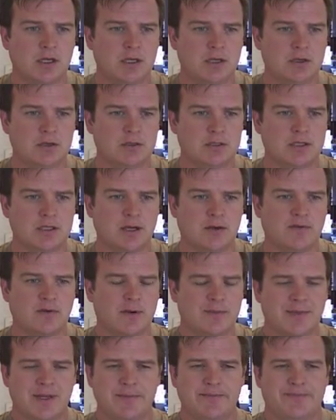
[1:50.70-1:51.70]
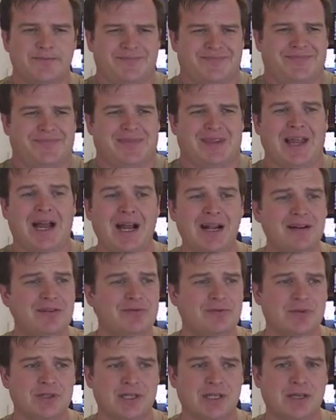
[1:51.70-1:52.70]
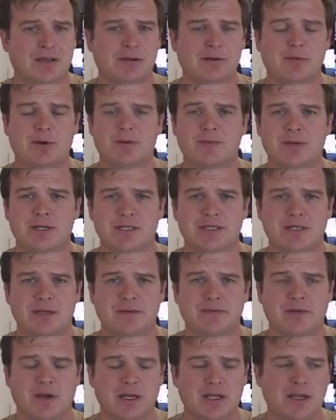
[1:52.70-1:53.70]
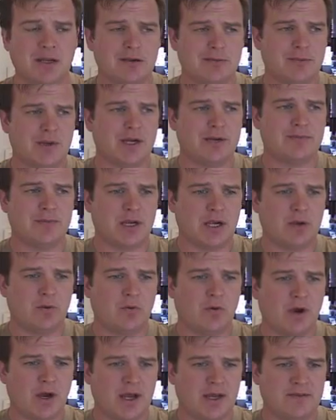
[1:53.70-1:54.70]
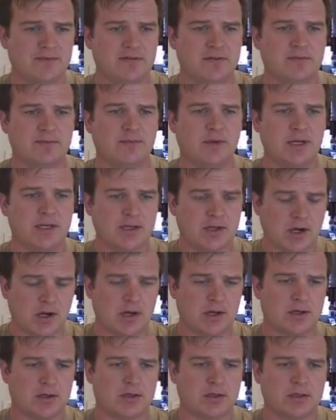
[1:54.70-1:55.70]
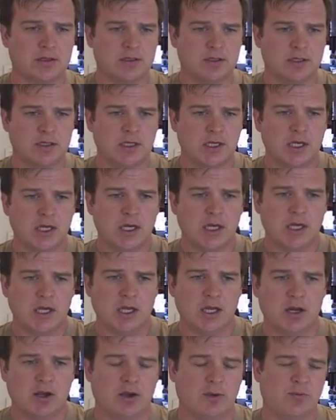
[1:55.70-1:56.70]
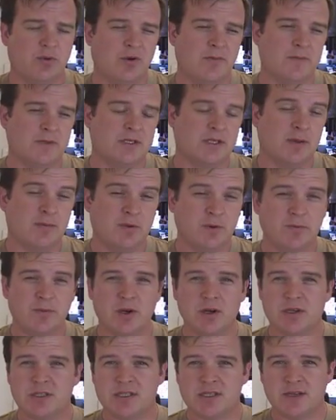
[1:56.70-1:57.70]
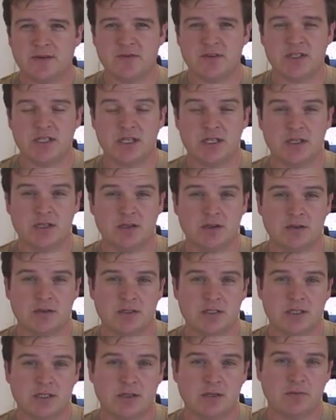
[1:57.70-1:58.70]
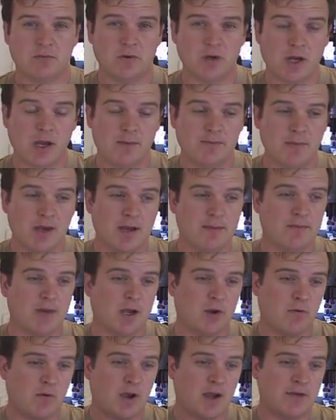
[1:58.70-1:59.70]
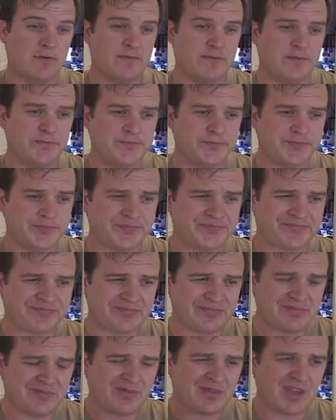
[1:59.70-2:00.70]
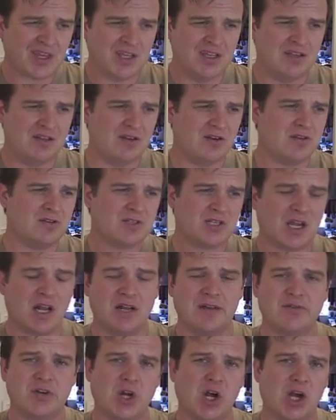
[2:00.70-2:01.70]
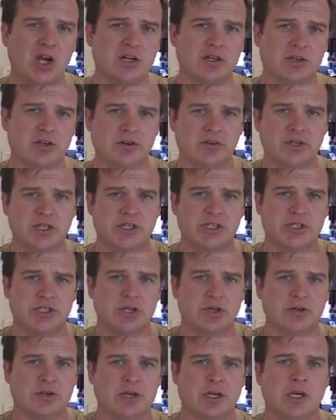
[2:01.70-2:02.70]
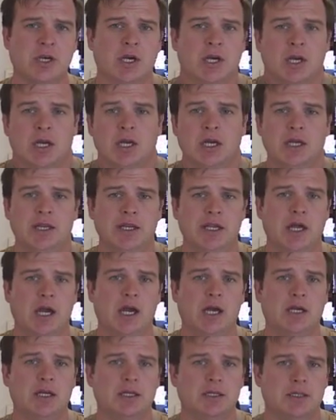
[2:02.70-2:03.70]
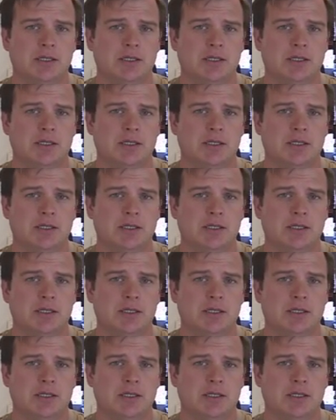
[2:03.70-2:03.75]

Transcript: yourself. I mean, I don't really care about myself. I care about my wife and my daughter. I promise. I've been married 17 years, and when I met my wife, it's kind of an ongoing joke that,